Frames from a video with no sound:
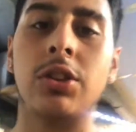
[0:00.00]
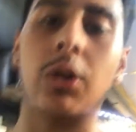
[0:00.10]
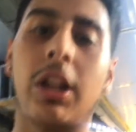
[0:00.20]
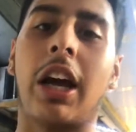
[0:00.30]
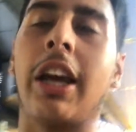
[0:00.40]

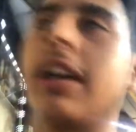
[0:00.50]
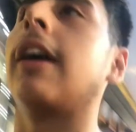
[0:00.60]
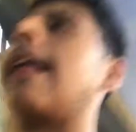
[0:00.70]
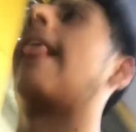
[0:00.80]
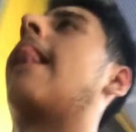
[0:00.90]
or like,
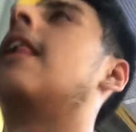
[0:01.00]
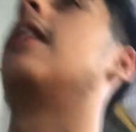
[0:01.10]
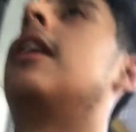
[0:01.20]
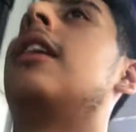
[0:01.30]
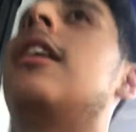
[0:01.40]

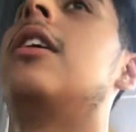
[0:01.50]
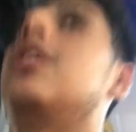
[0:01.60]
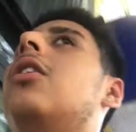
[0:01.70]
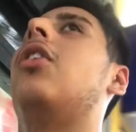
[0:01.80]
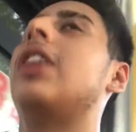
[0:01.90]

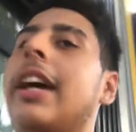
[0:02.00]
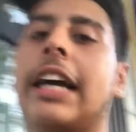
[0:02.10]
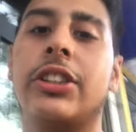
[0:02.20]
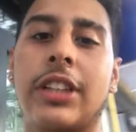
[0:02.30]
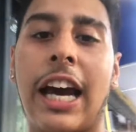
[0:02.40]
or like I
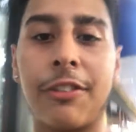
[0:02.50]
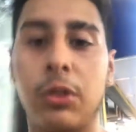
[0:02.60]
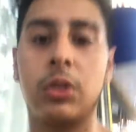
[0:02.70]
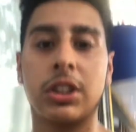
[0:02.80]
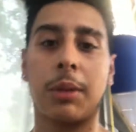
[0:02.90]
just have to
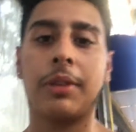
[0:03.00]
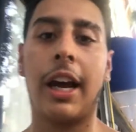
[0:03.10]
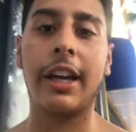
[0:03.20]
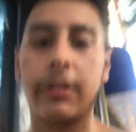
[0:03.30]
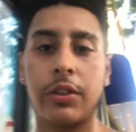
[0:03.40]
because I'm
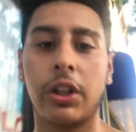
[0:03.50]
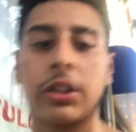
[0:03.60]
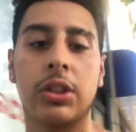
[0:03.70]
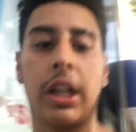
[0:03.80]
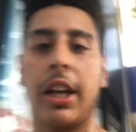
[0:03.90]
dying of
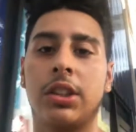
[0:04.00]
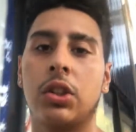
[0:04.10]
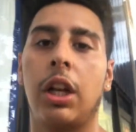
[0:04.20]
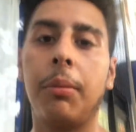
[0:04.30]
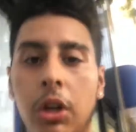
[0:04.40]
thirst. Like,
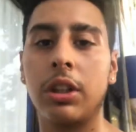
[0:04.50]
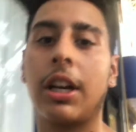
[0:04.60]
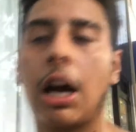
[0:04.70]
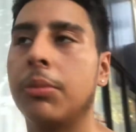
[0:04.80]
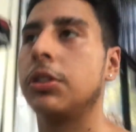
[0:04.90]
so let me know in the
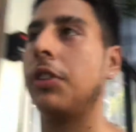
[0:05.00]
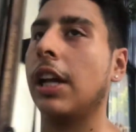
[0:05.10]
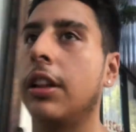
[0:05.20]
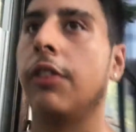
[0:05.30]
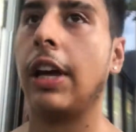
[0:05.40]
comments if y'all
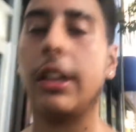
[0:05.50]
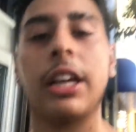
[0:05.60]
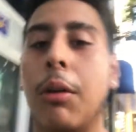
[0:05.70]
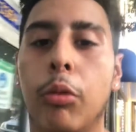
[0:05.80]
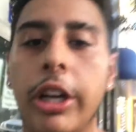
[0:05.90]
if y'all think
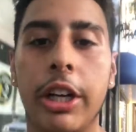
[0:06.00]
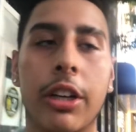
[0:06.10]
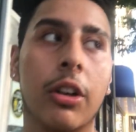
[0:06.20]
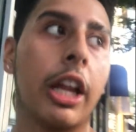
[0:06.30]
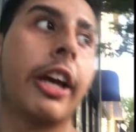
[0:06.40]
I'm weird
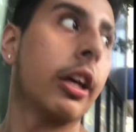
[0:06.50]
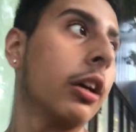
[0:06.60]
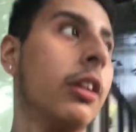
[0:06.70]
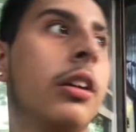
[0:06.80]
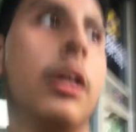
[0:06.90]
or like,
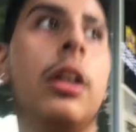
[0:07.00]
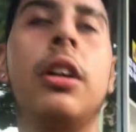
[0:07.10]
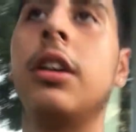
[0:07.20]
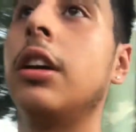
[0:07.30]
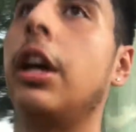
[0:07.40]

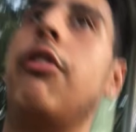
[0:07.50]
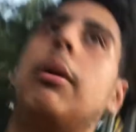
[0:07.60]
if